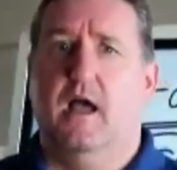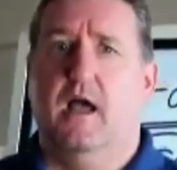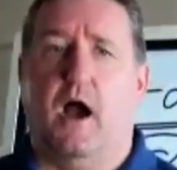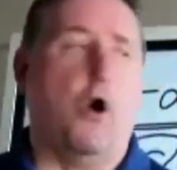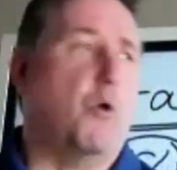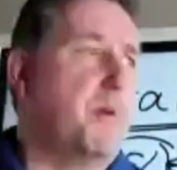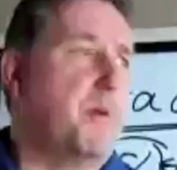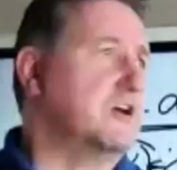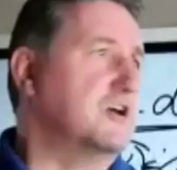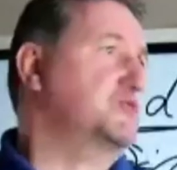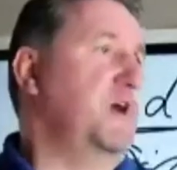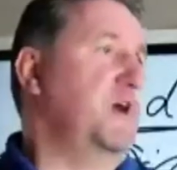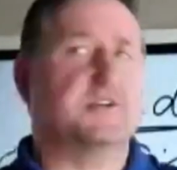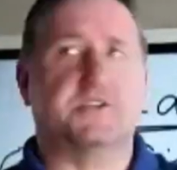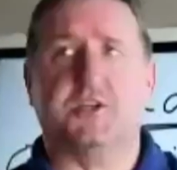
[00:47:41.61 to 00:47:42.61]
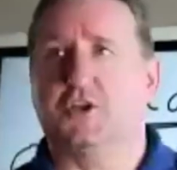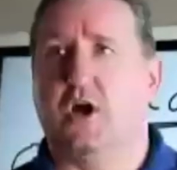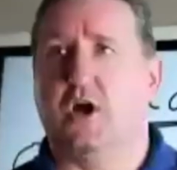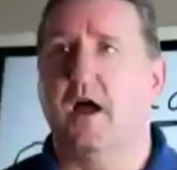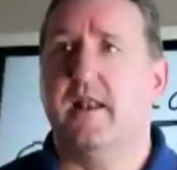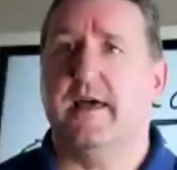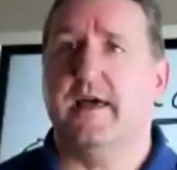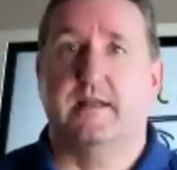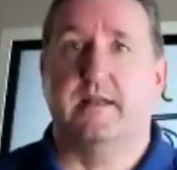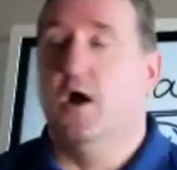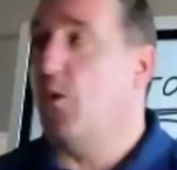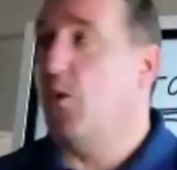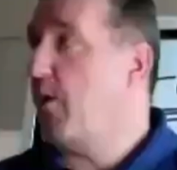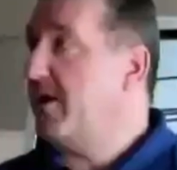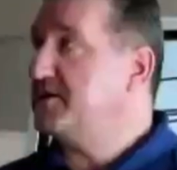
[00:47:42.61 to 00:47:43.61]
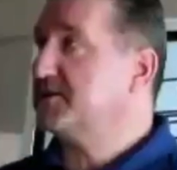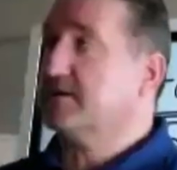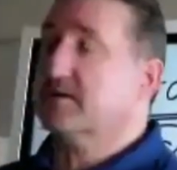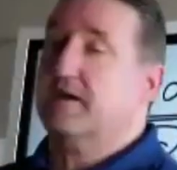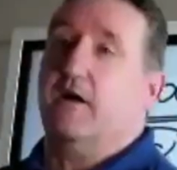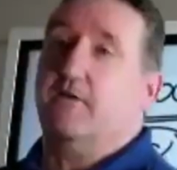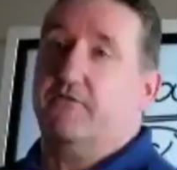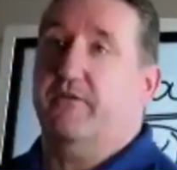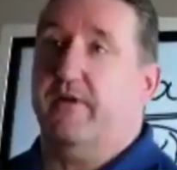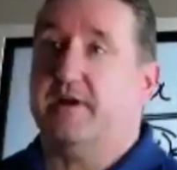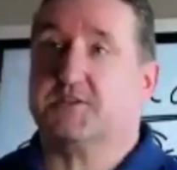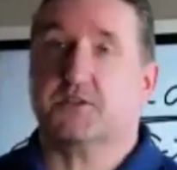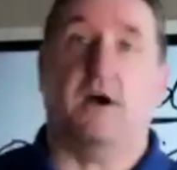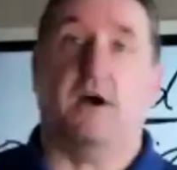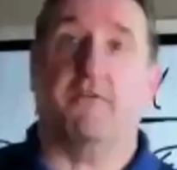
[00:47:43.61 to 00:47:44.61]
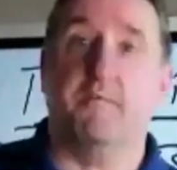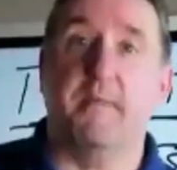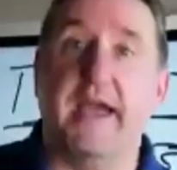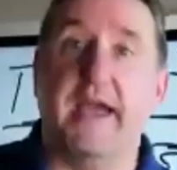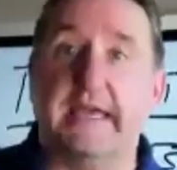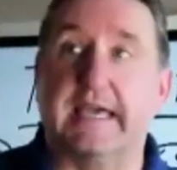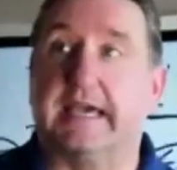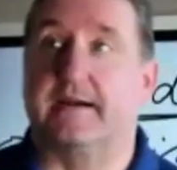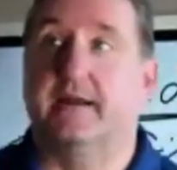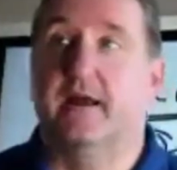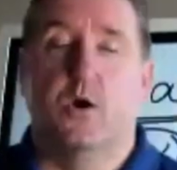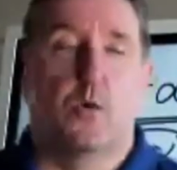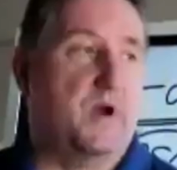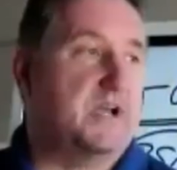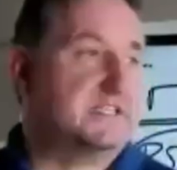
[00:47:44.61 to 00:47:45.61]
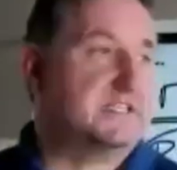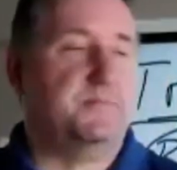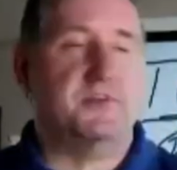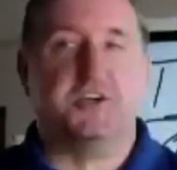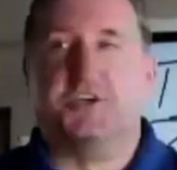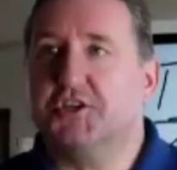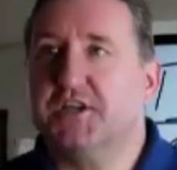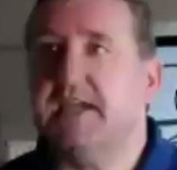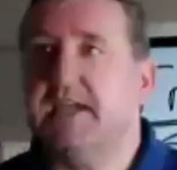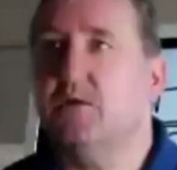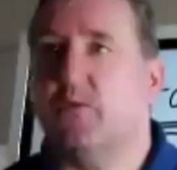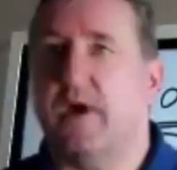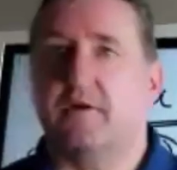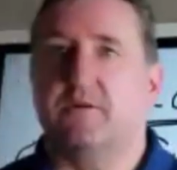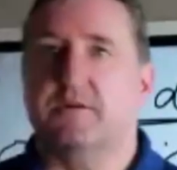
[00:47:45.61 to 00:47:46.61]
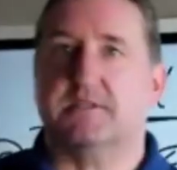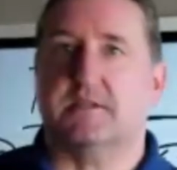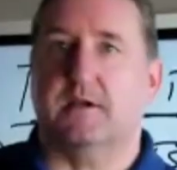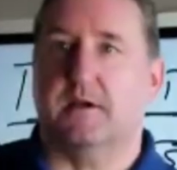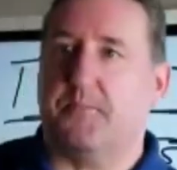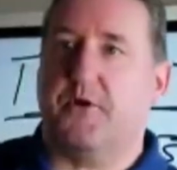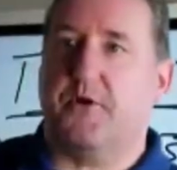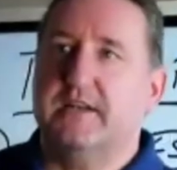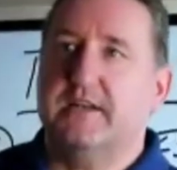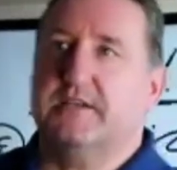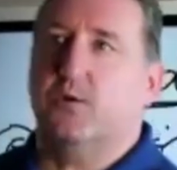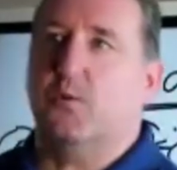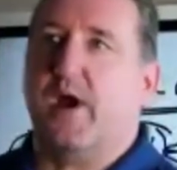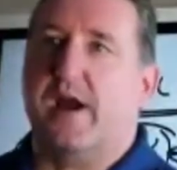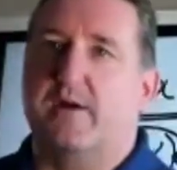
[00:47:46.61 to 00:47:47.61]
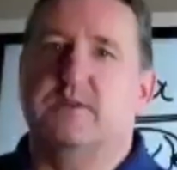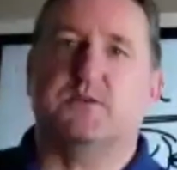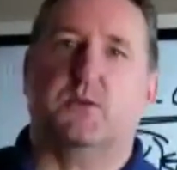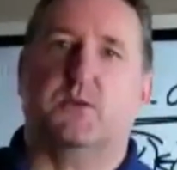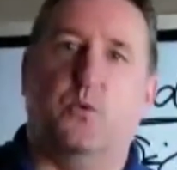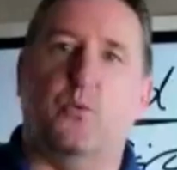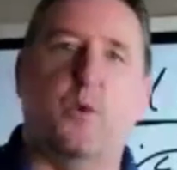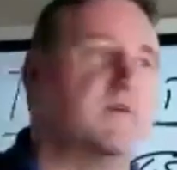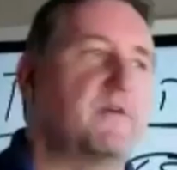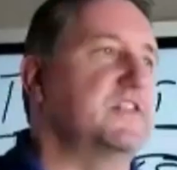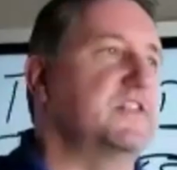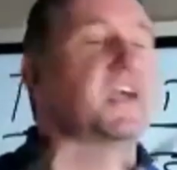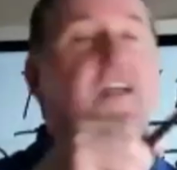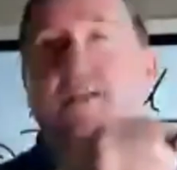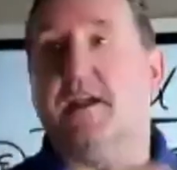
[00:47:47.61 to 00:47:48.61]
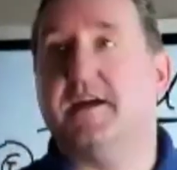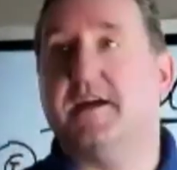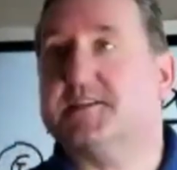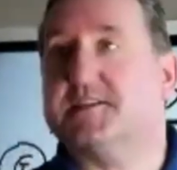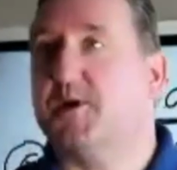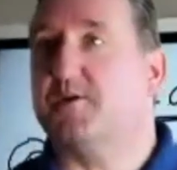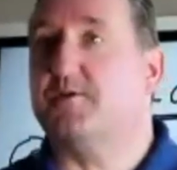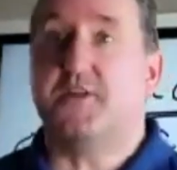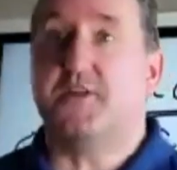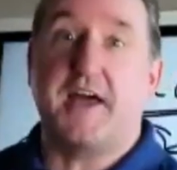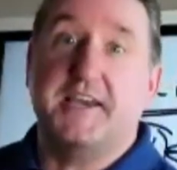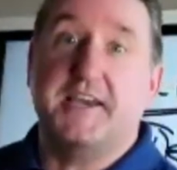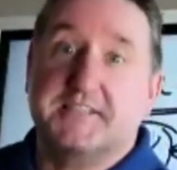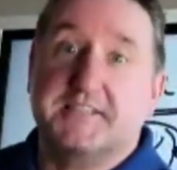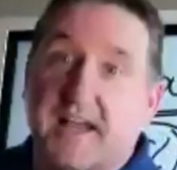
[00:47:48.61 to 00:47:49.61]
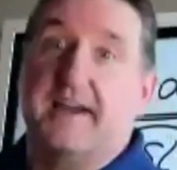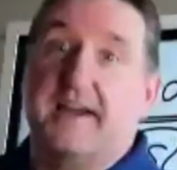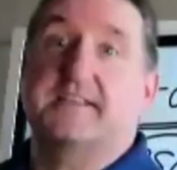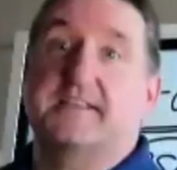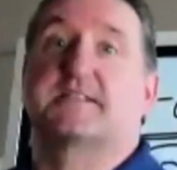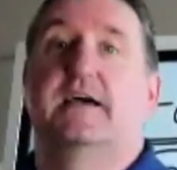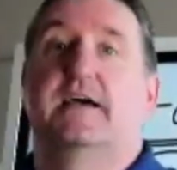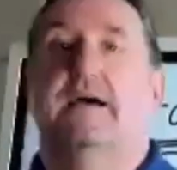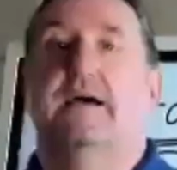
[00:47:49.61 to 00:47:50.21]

Oh my gosh, where is the toilet? Where is the coffee? Where's the coffee maker? Where's the machine? Where is the printer? Where are the idiots? Where are the nice guys?